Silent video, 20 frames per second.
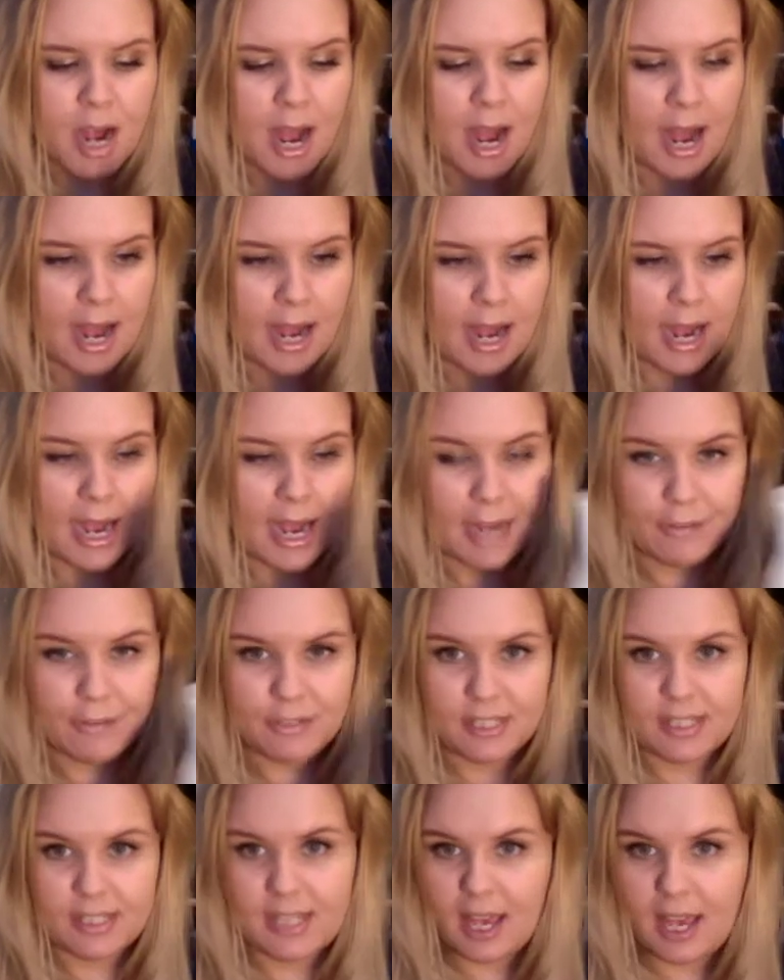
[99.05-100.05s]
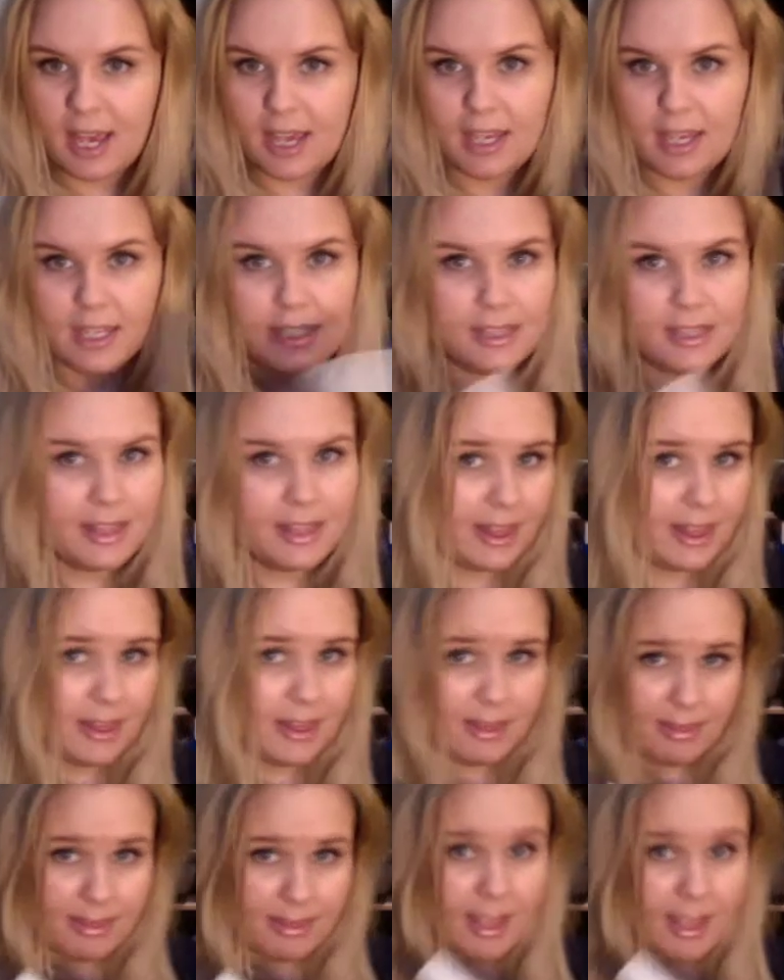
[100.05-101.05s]
I have to say
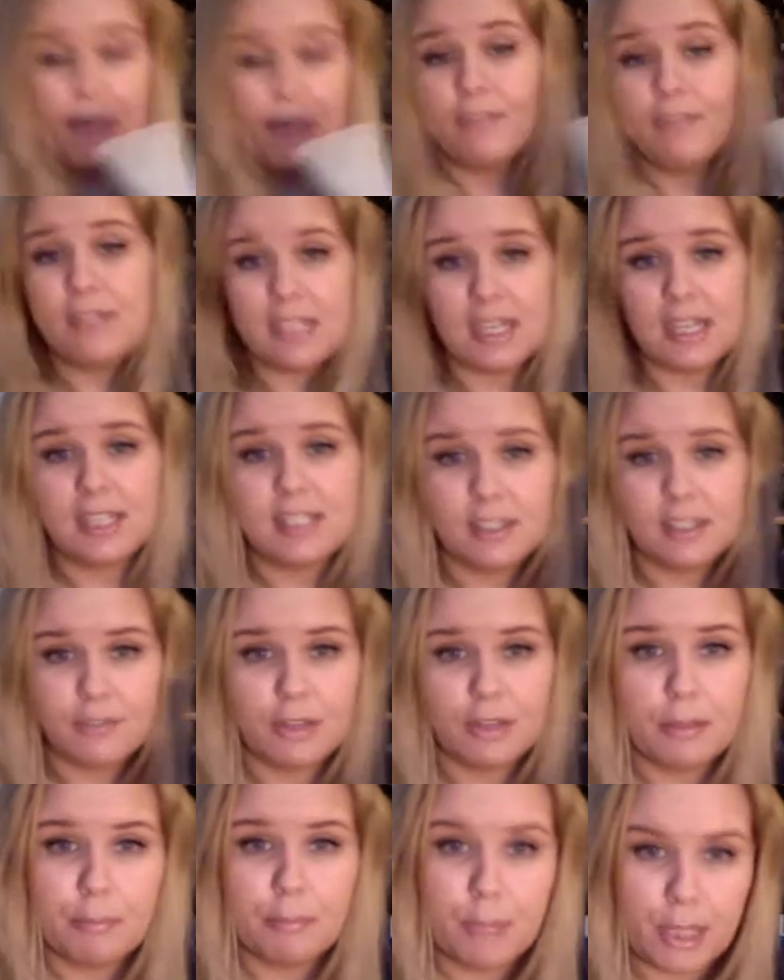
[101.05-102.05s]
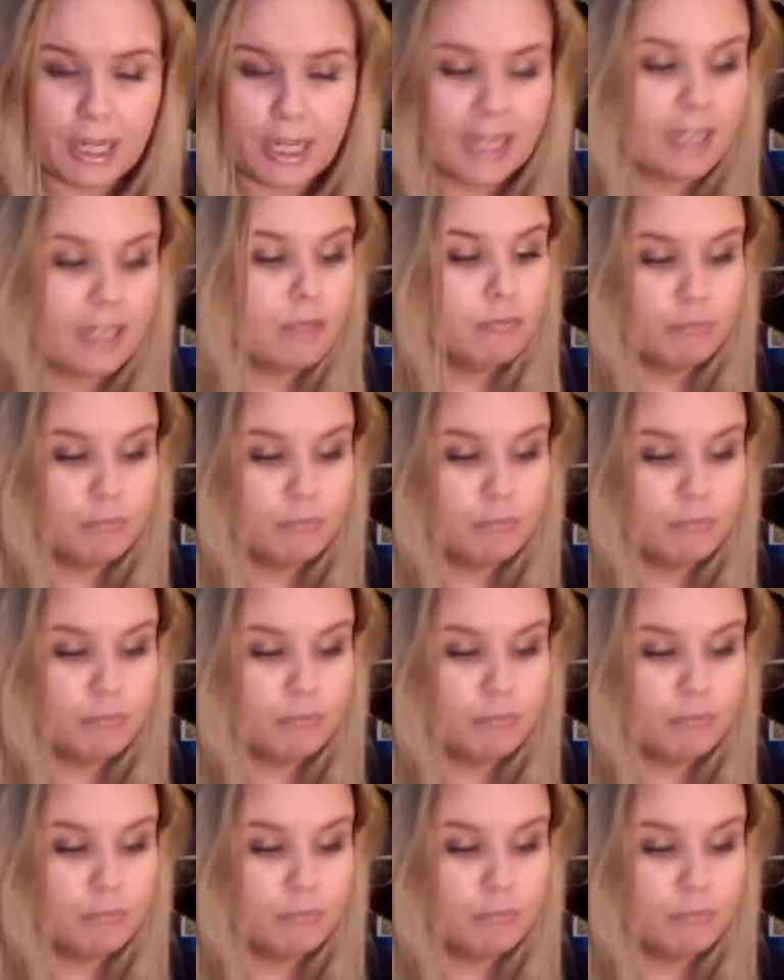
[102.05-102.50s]
they are fantastic for the money.